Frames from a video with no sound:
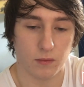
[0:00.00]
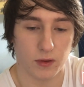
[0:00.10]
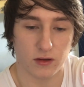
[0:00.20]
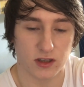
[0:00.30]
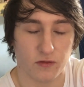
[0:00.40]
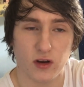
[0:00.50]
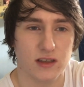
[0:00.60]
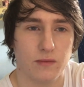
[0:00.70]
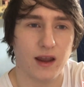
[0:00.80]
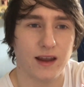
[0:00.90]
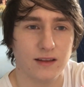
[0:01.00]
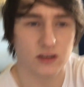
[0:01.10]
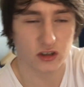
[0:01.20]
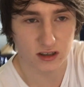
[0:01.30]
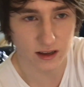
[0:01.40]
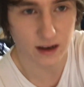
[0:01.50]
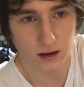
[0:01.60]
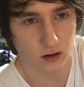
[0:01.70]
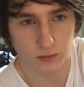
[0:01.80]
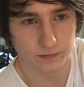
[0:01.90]
But there's a voice in my head that's just like,
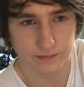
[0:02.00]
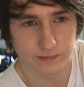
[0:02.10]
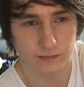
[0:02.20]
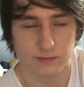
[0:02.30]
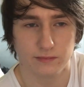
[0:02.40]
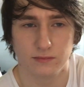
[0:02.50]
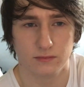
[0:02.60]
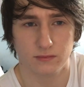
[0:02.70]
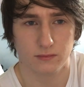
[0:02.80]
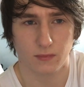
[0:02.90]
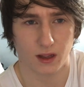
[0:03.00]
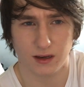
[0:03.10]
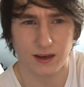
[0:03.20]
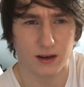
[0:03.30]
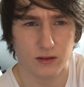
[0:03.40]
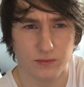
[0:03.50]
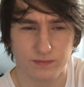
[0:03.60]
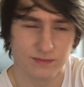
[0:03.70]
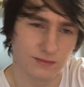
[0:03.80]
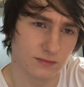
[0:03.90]
no. No.
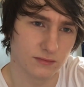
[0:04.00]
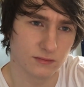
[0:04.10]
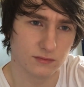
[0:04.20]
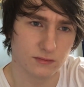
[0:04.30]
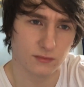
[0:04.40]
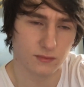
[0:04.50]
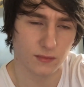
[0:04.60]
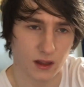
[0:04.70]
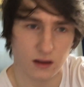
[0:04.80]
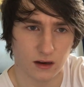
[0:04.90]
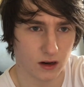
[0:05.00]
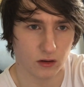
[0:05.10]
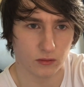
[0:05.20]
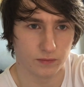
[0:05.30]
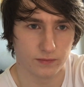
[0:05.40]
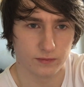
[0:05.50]
No.